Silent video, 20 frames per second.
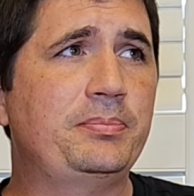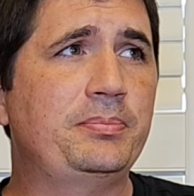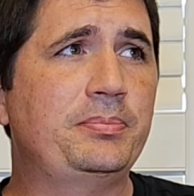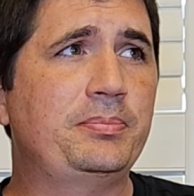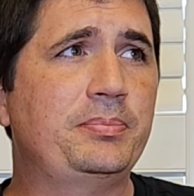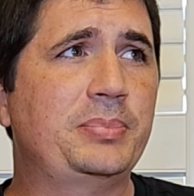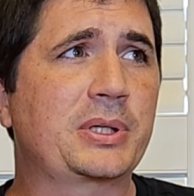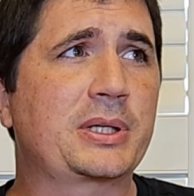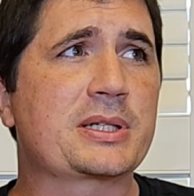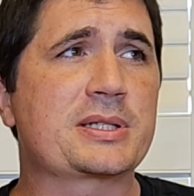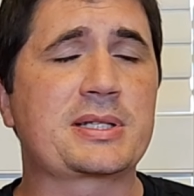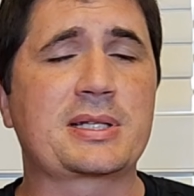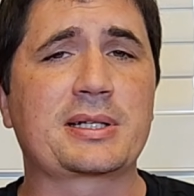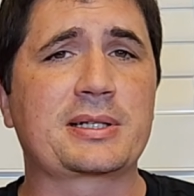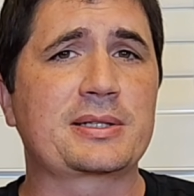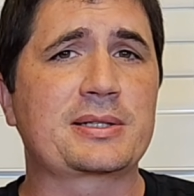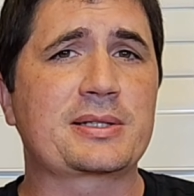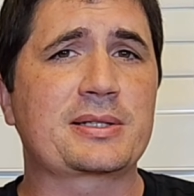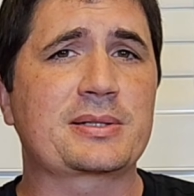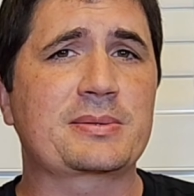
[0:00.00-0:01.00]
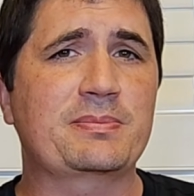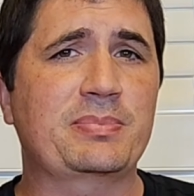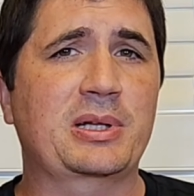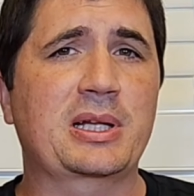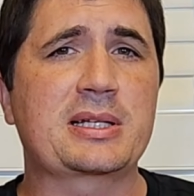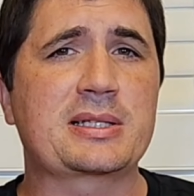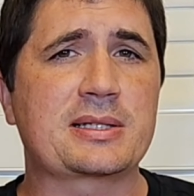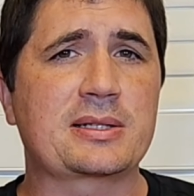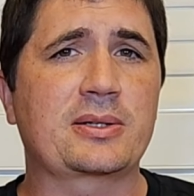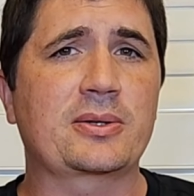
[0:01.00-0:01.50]
because then it's
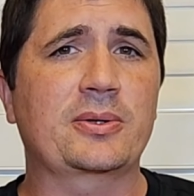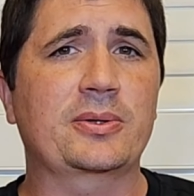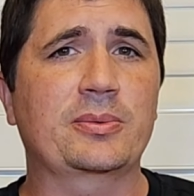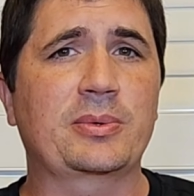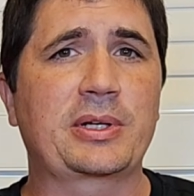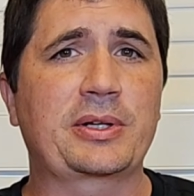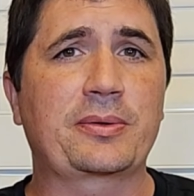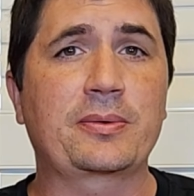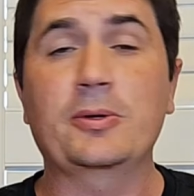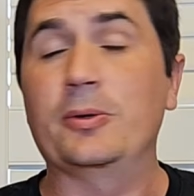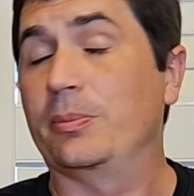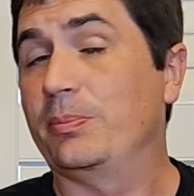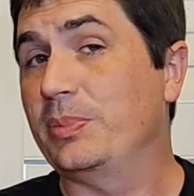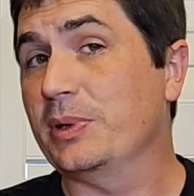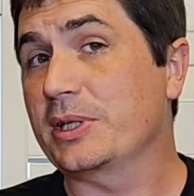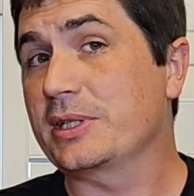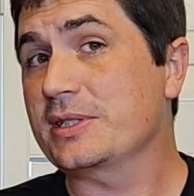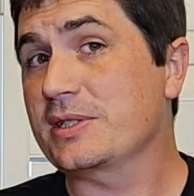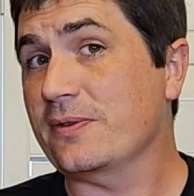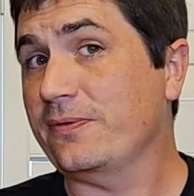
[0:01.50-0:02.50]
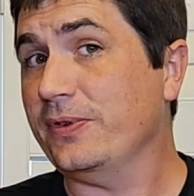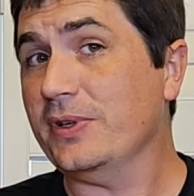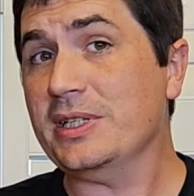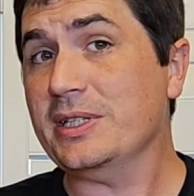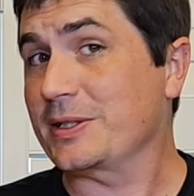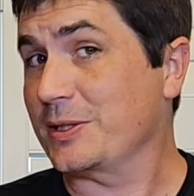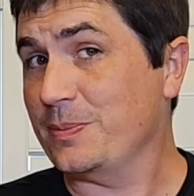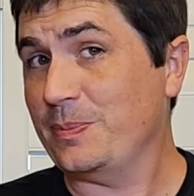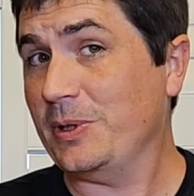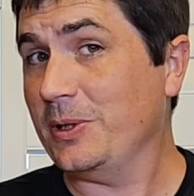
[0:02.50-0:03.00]
pleasant all the way through. But it's a fun
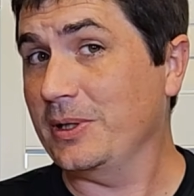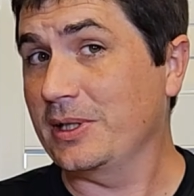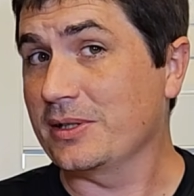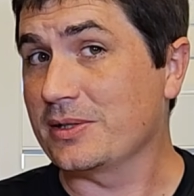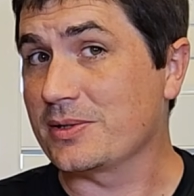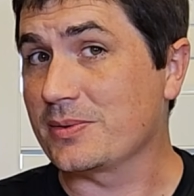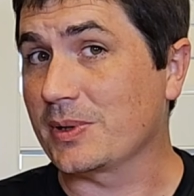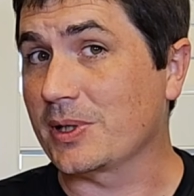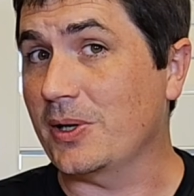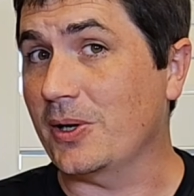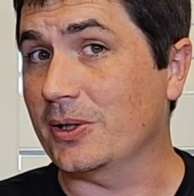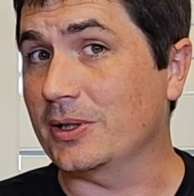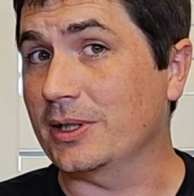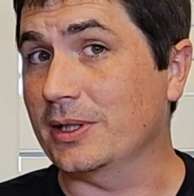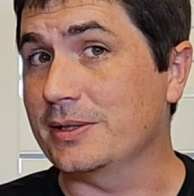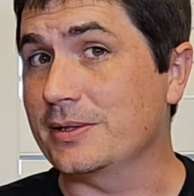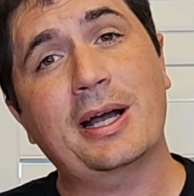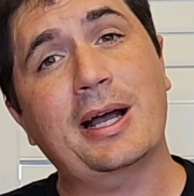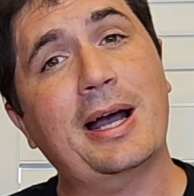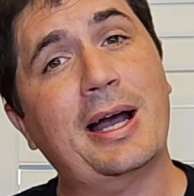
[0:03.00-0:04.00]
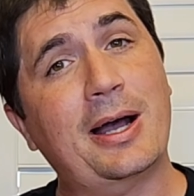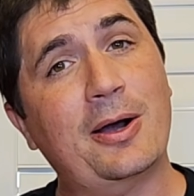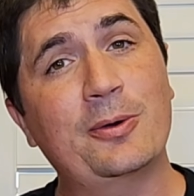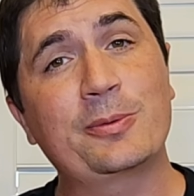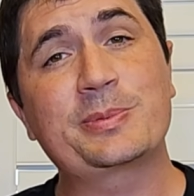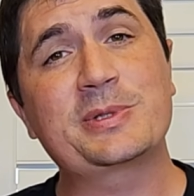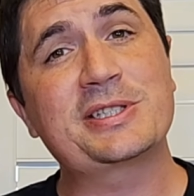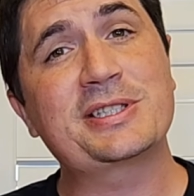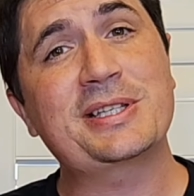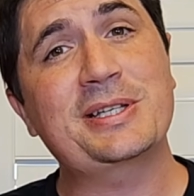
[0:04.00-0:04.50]
experience regardless. I hope
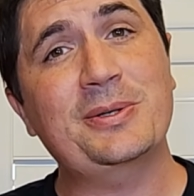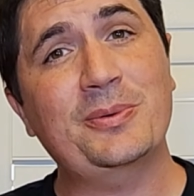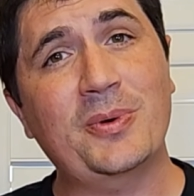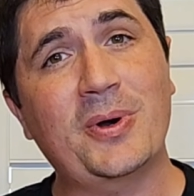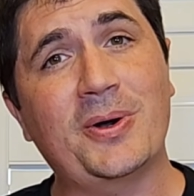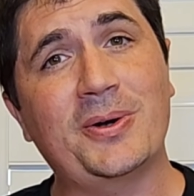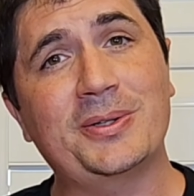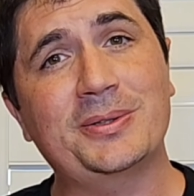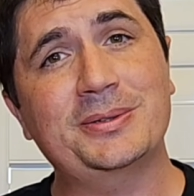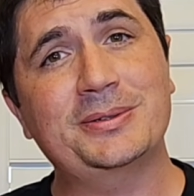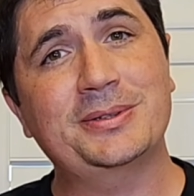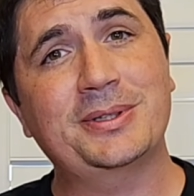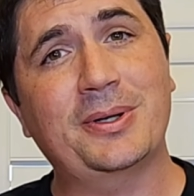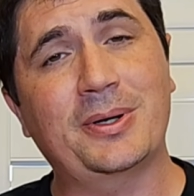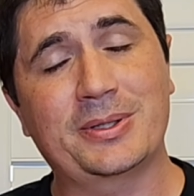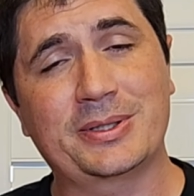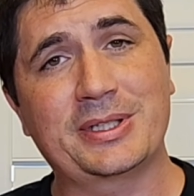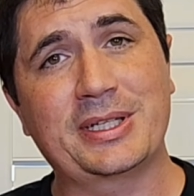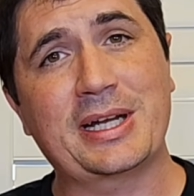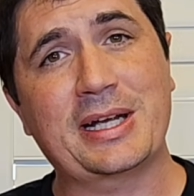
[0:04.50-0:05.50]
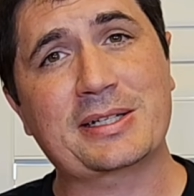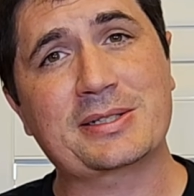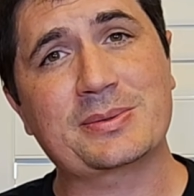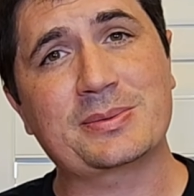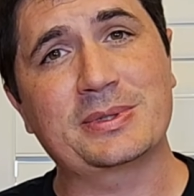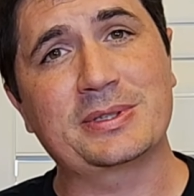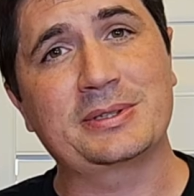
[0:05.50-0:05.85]
to see you all on the next one.